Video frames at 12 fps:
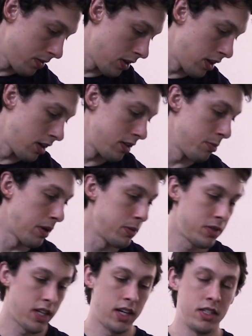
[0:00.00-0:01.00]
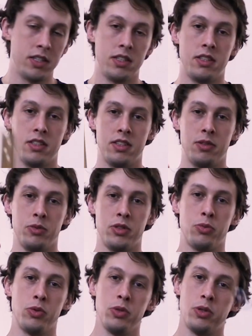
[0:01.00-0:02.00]
the pipe size, there was
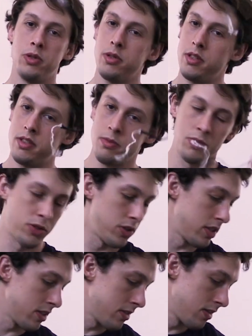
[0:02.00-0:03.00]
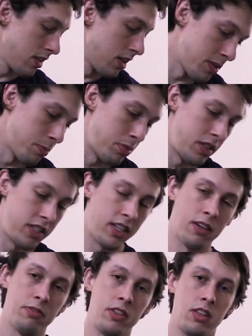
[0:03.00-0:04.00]
a ruler and some string, some
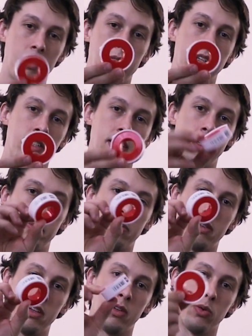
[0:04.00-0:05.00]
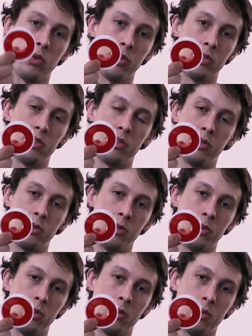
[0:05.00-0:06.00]
PTFE thread tape in order
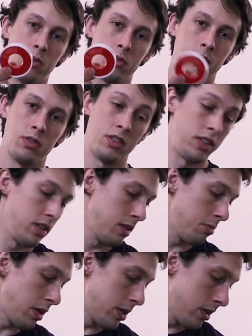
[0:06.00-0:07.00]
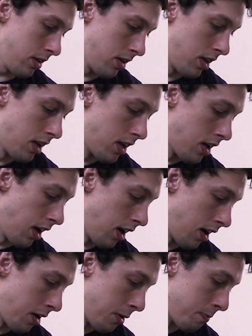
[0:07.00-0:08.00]
to seal it better,
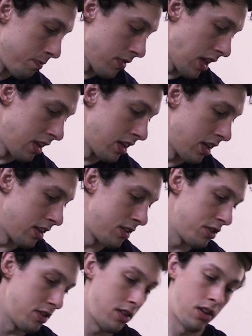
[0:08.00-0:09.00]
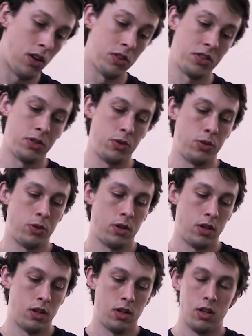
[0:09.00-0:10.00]
and then
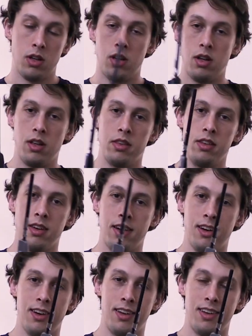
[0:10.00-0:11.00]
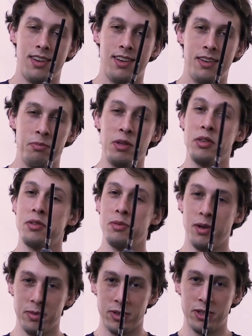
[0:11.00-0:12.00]
also the mute
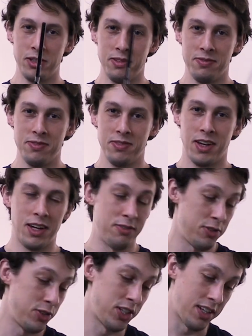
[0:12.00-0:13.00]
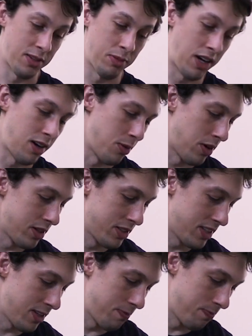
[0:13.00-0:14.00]
thermometer for checking my hot water
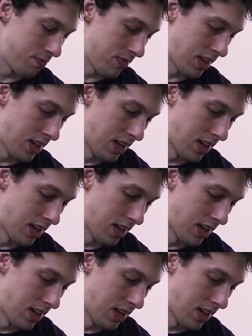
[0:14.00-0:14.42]
temp.